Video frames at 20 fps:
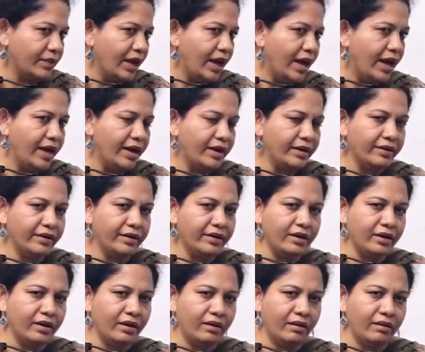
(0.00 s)
And
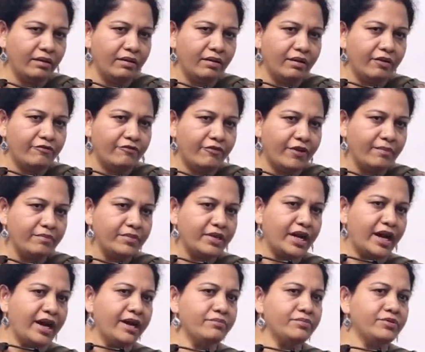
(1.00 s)
uh, from
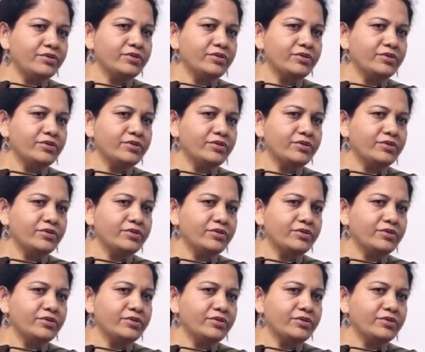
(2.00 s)
time